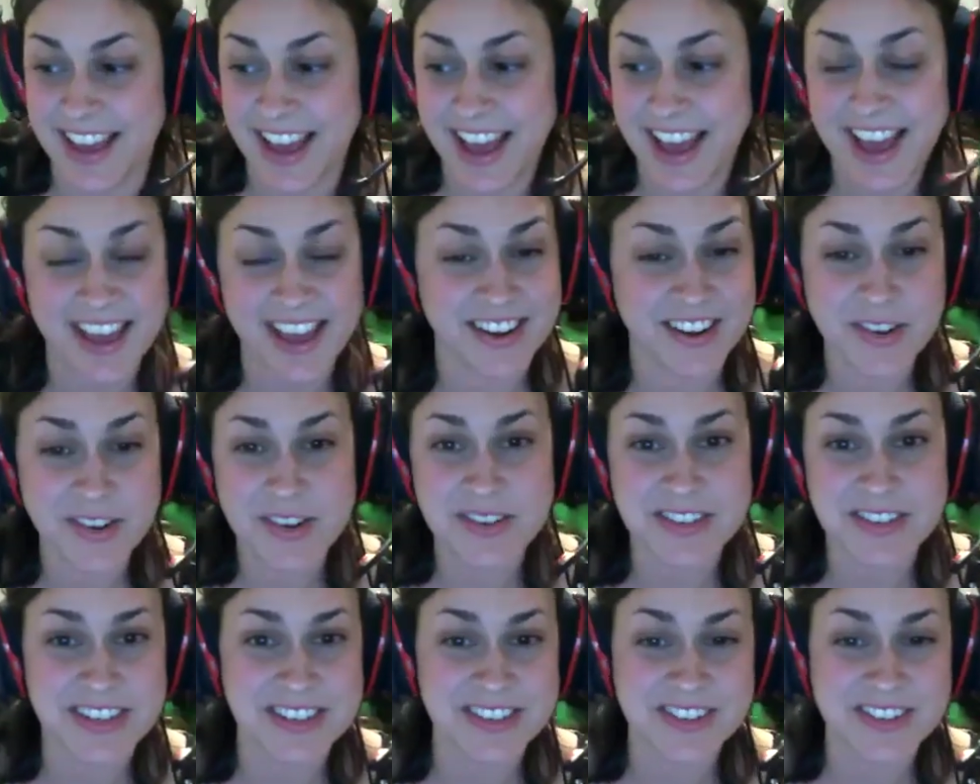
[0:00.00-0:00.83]
Yeah, no,
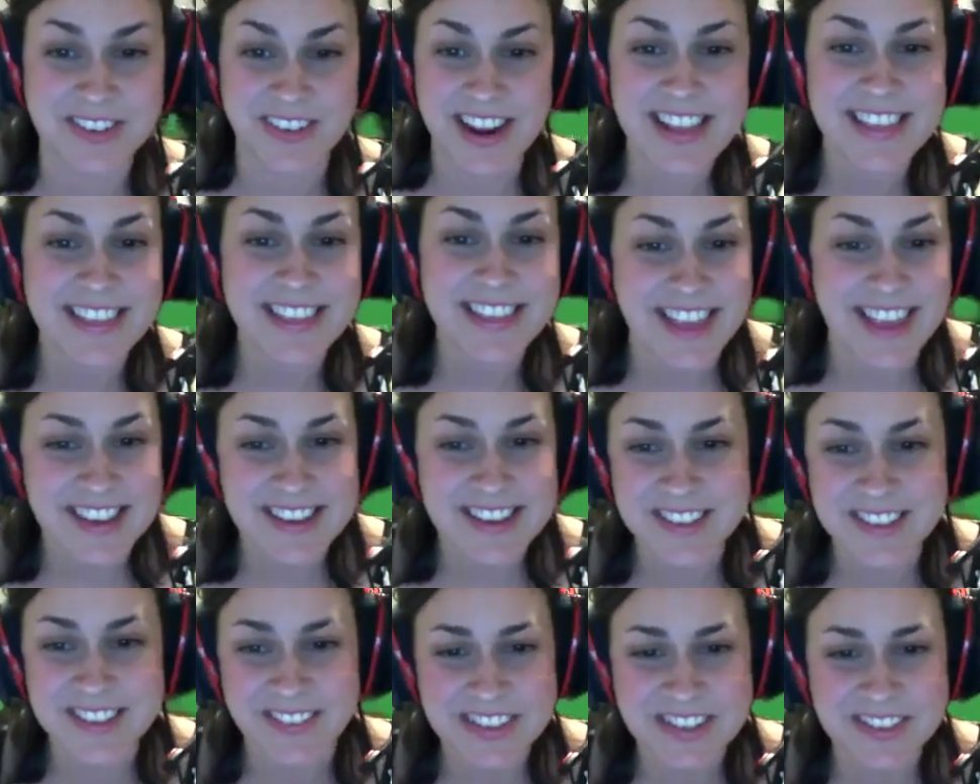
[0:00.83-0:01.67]
you did great. Thank
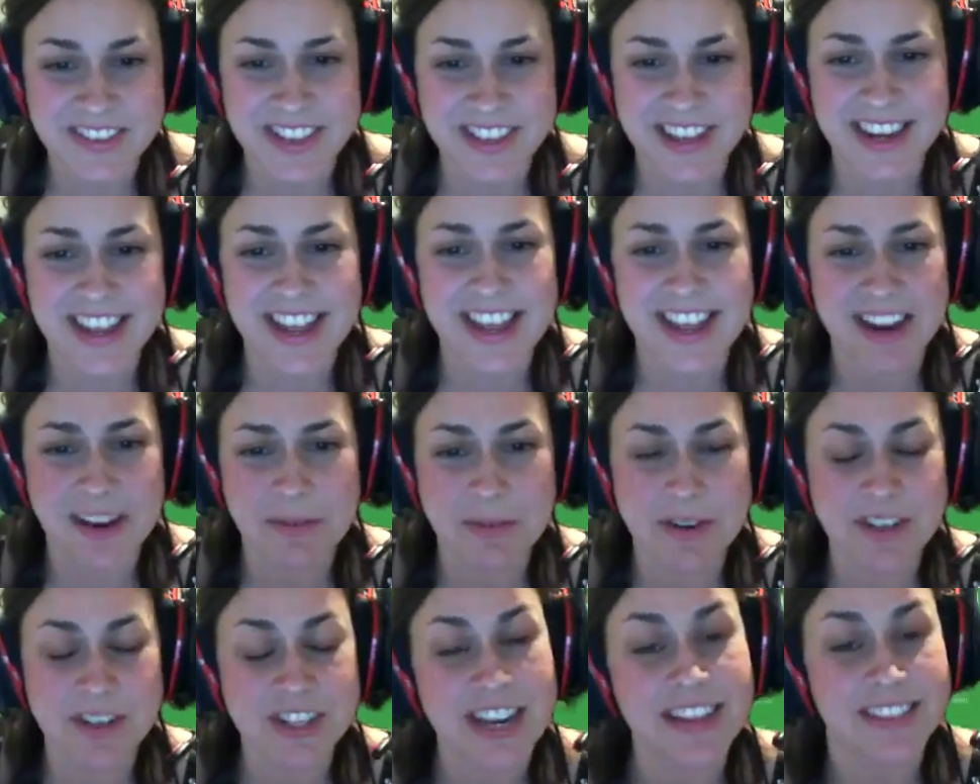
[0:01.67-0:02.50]
you so much for that, Hannah. I
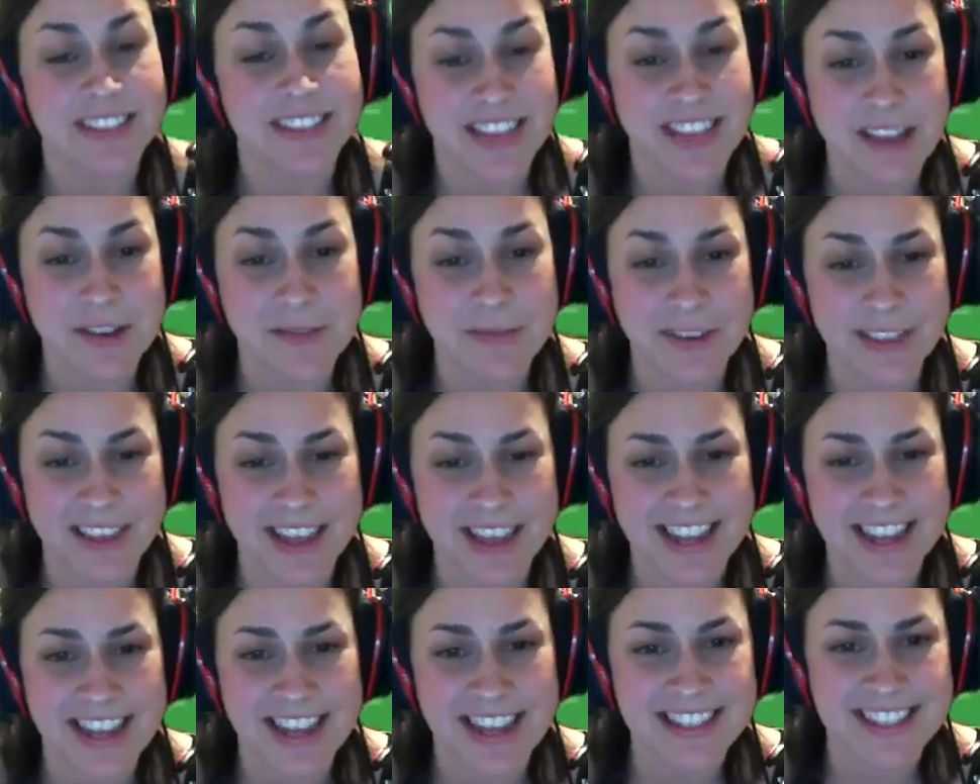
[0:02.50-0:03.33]
appreciate it. And thank you for
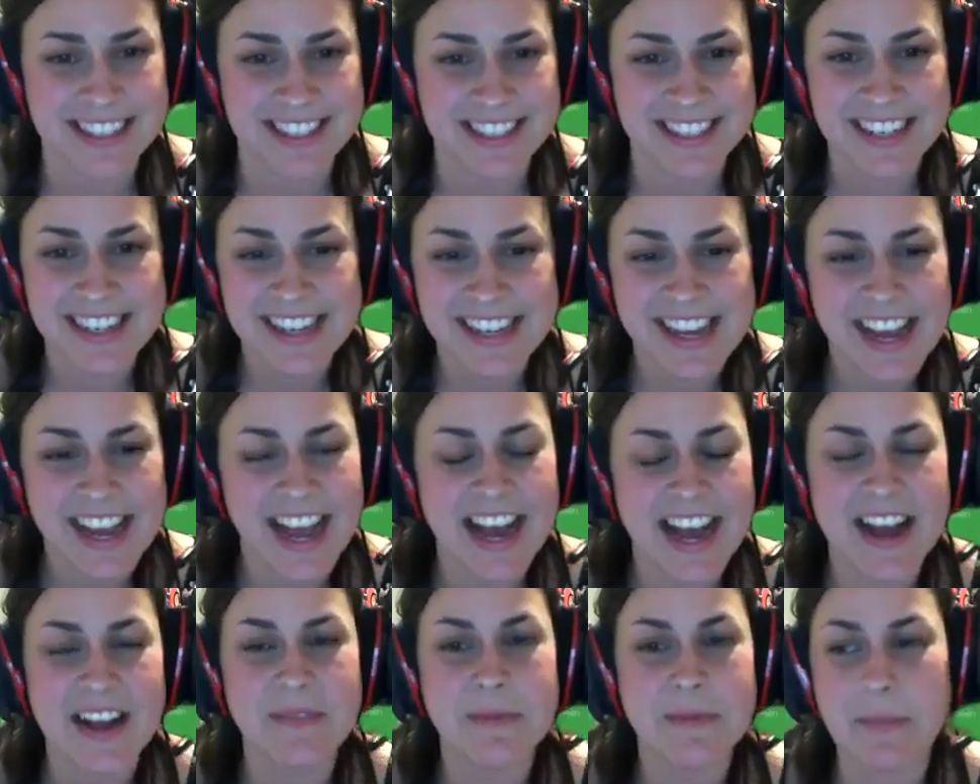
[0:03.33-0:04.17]
that answer.
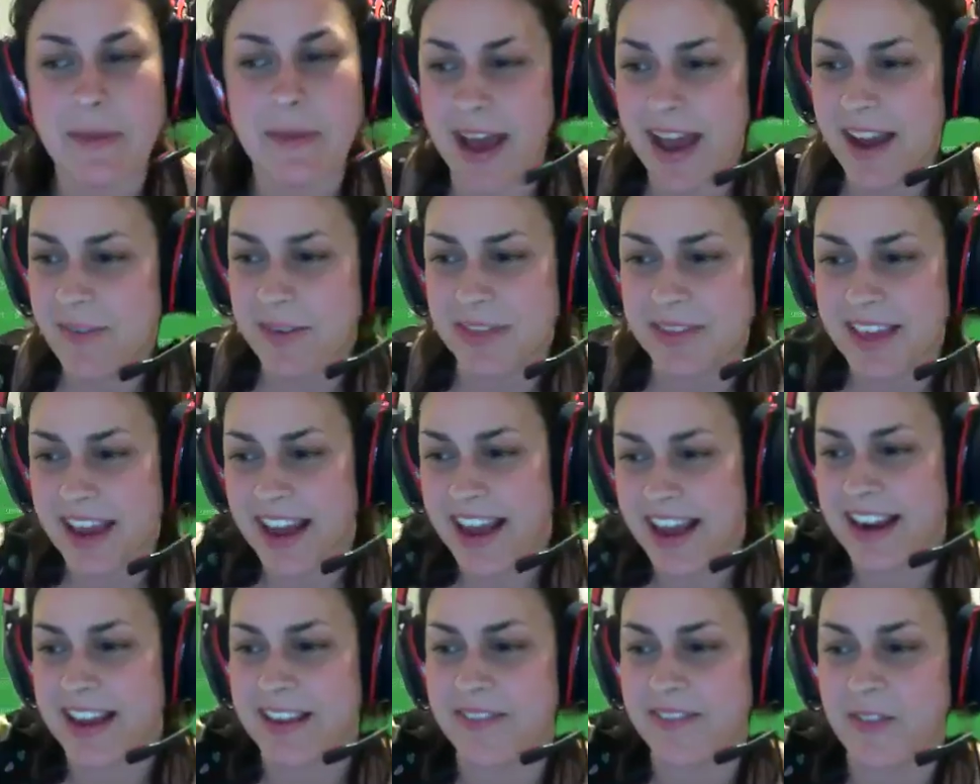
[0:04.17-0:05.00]
Matt, with
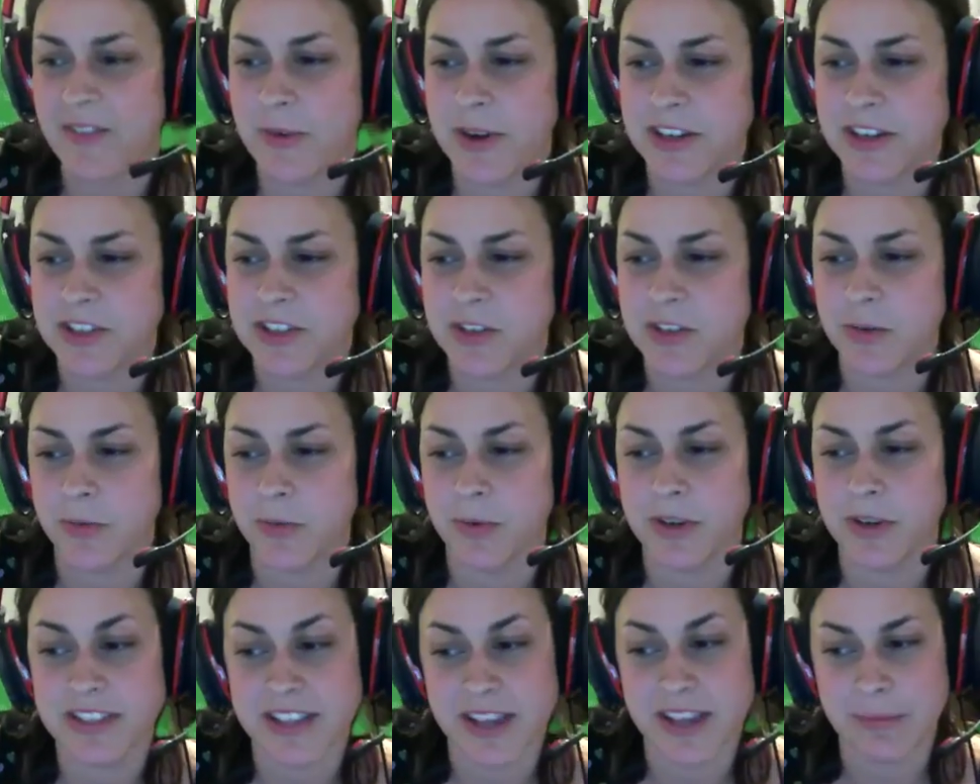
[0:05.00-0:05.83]
that, I'm going to
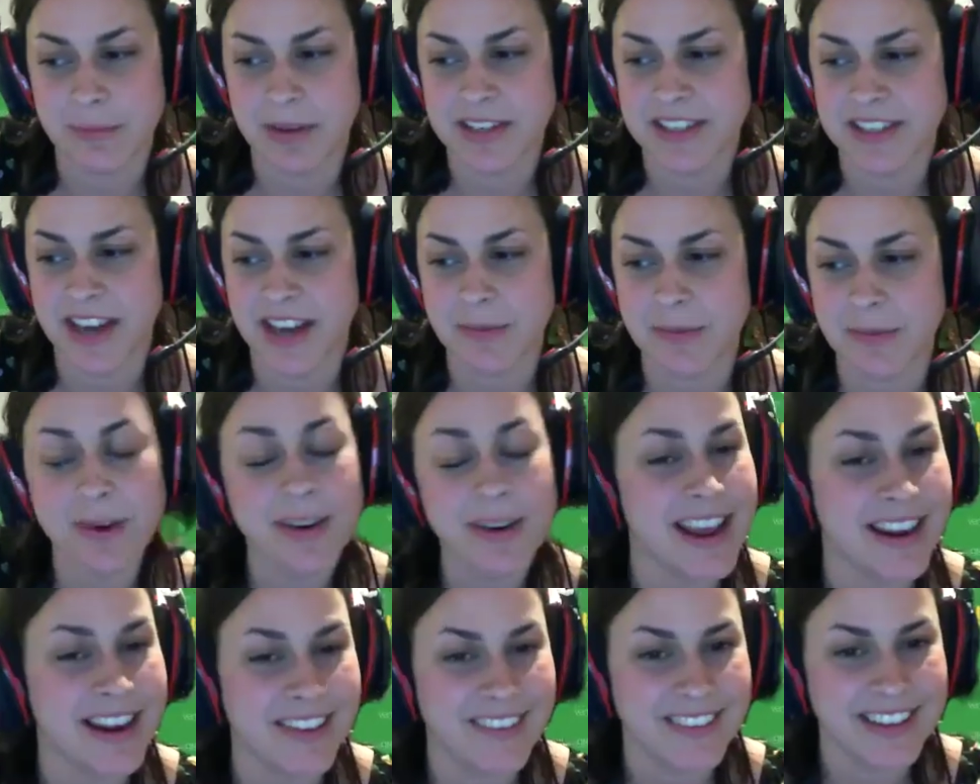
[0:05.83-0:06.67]
reset my
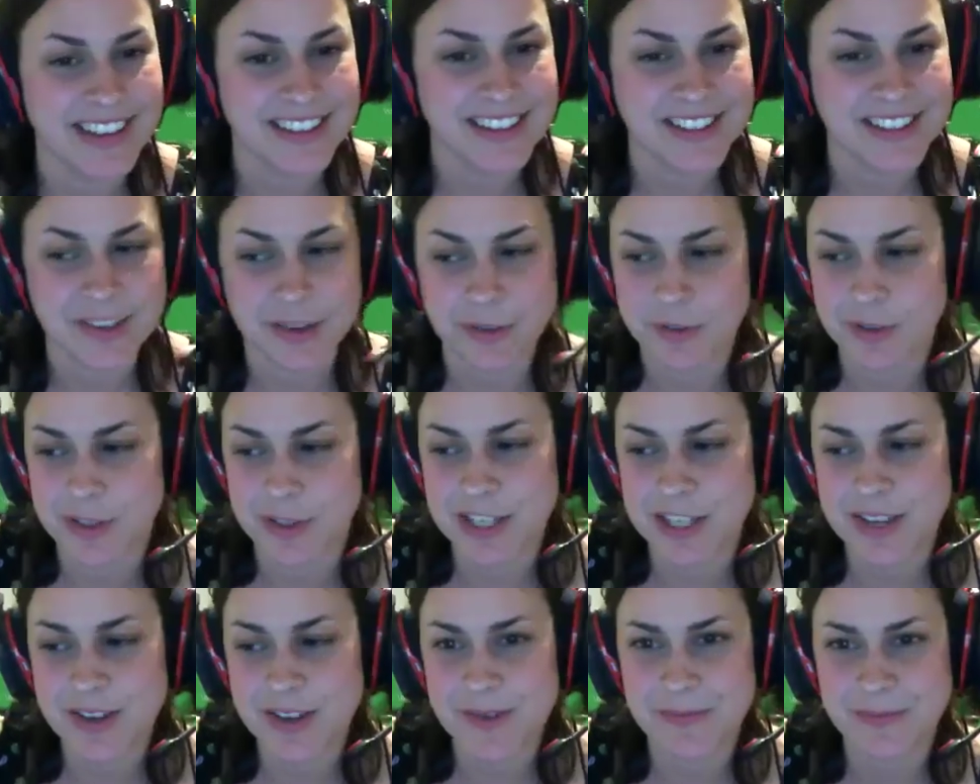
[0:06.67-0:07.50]
timer and I'll hand it over
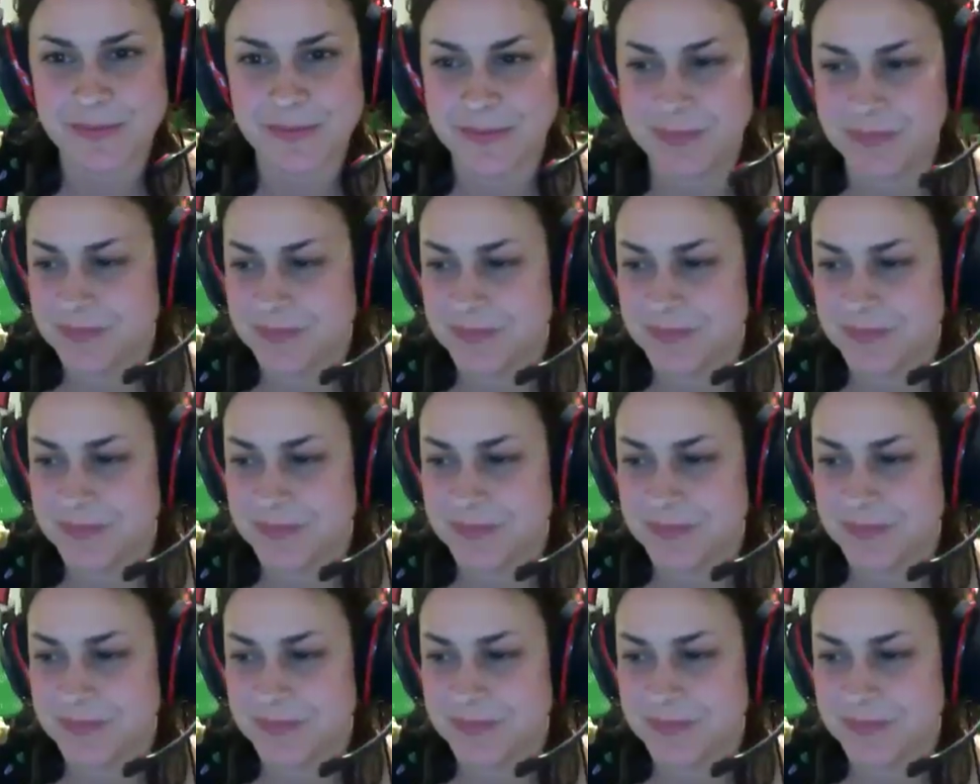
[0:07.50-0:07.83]
to you.